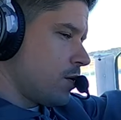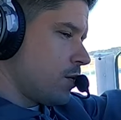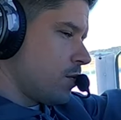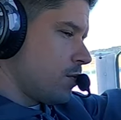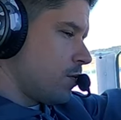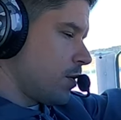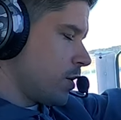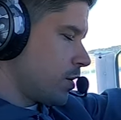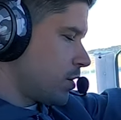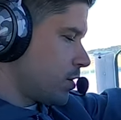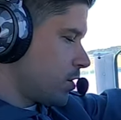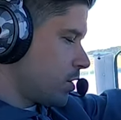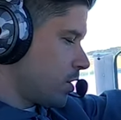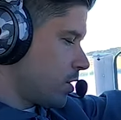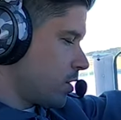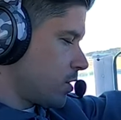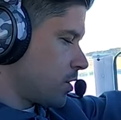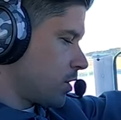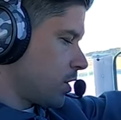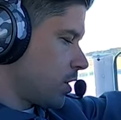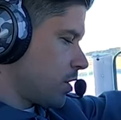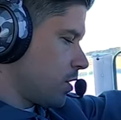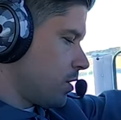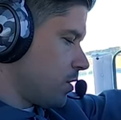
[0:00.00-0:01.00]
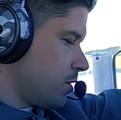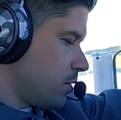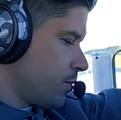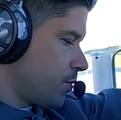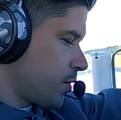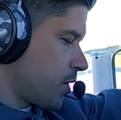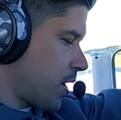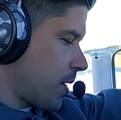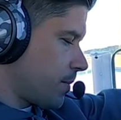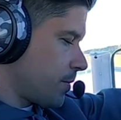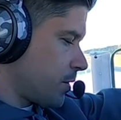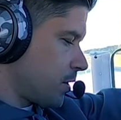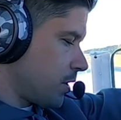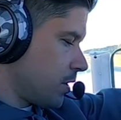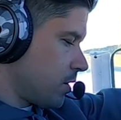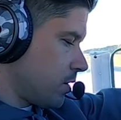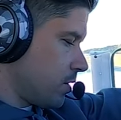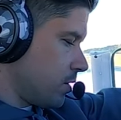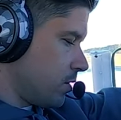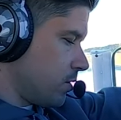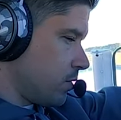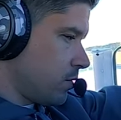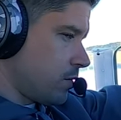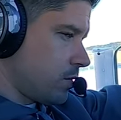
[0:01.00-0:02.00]
Mixture to go, prop to
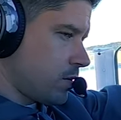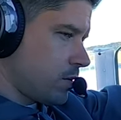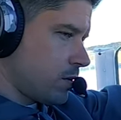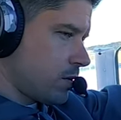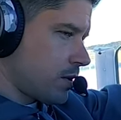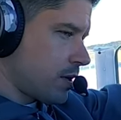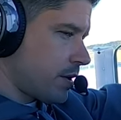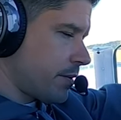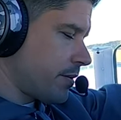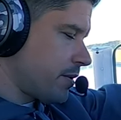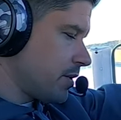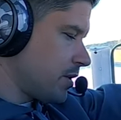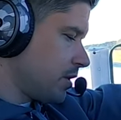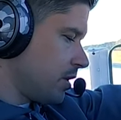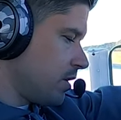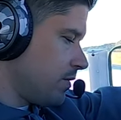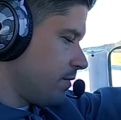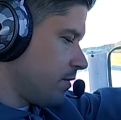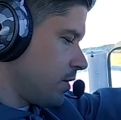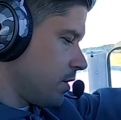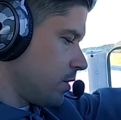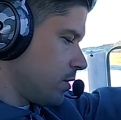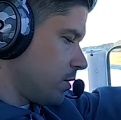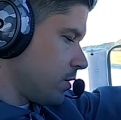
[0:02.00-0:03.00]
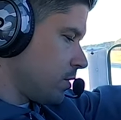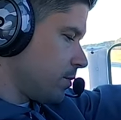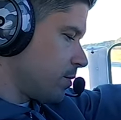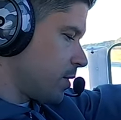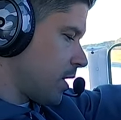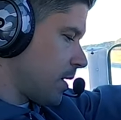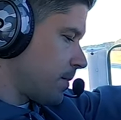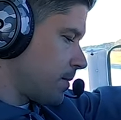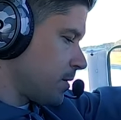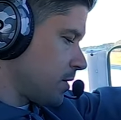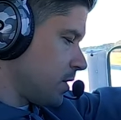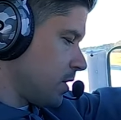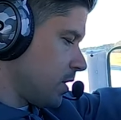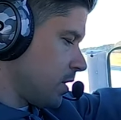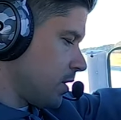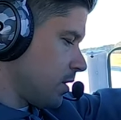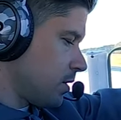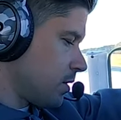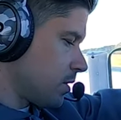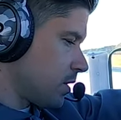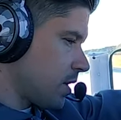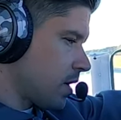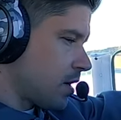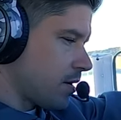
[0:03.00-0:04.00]
go. I always leave though, or props
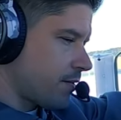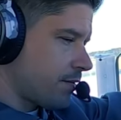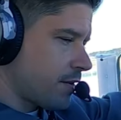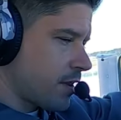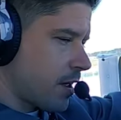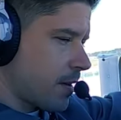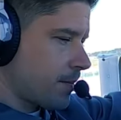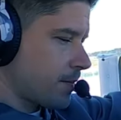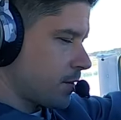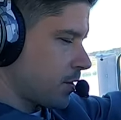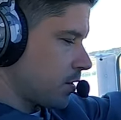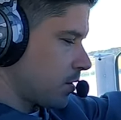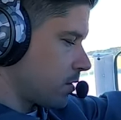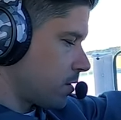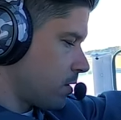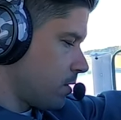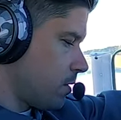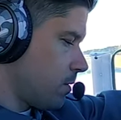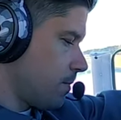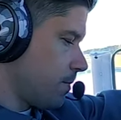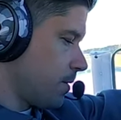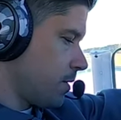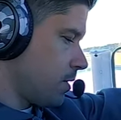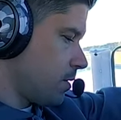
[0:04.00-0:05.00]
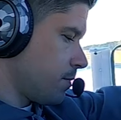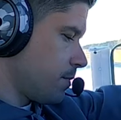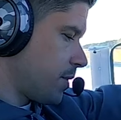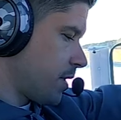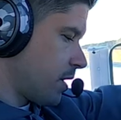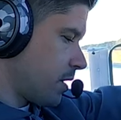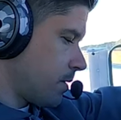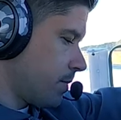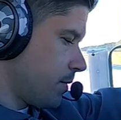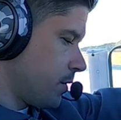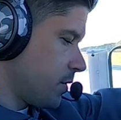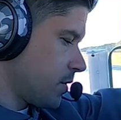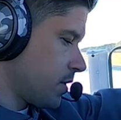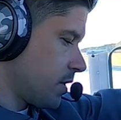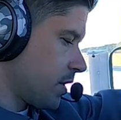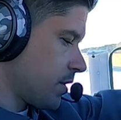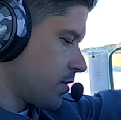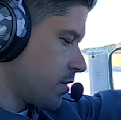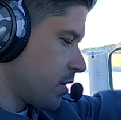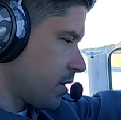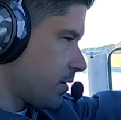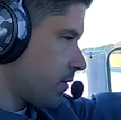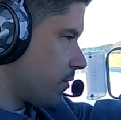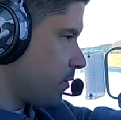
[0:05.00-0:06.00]
done. Cowl flaps are open. Power boost,
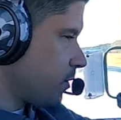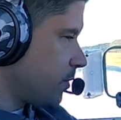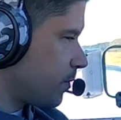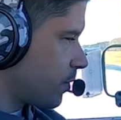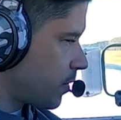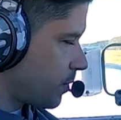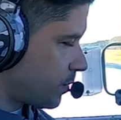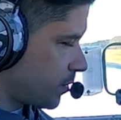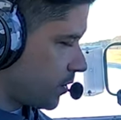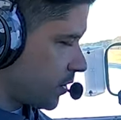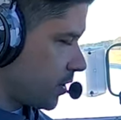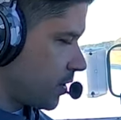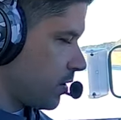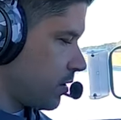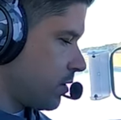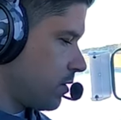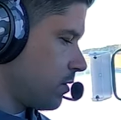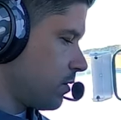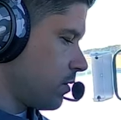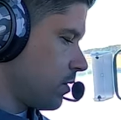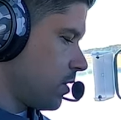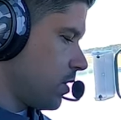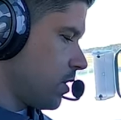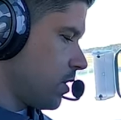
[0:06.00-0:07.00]
electronic fuel pump to go.